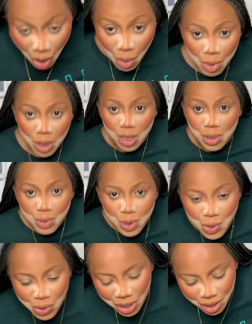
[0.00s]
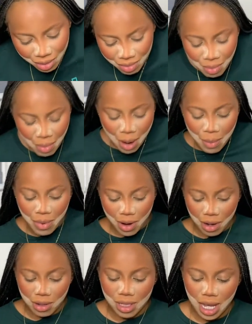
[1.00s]
I'm going to be doing my
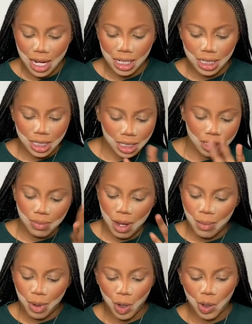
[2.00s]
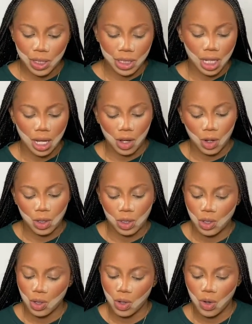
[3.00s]
brows. I did my blush and
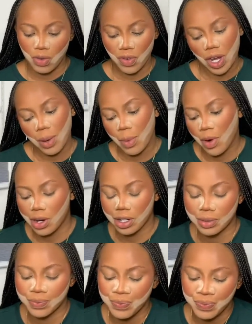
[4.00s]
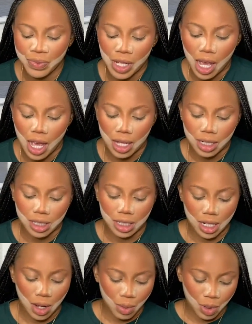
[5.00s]
contour off camera, and
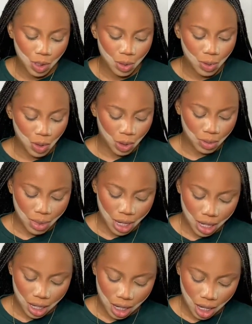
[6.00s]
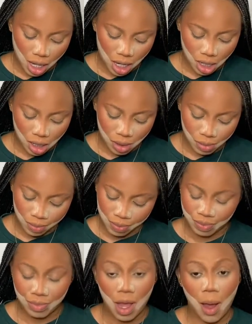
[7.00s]
now I'm going to be doing my
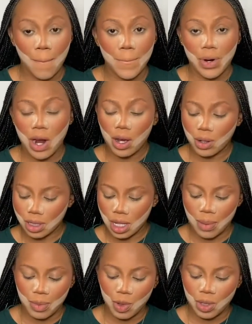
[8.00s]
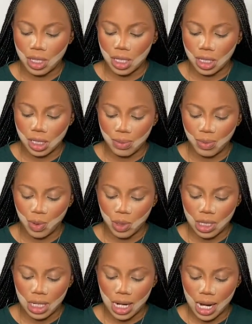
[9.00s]
brows. I'm using the
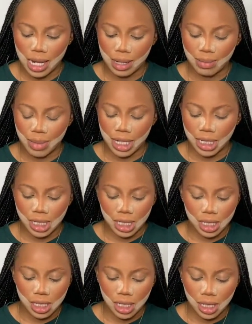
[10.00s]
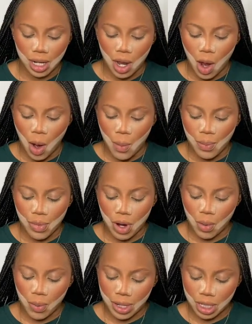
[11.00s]
Beauty Line by Didi brow
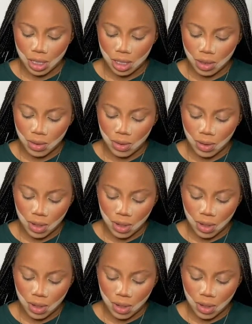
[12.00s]
pencil,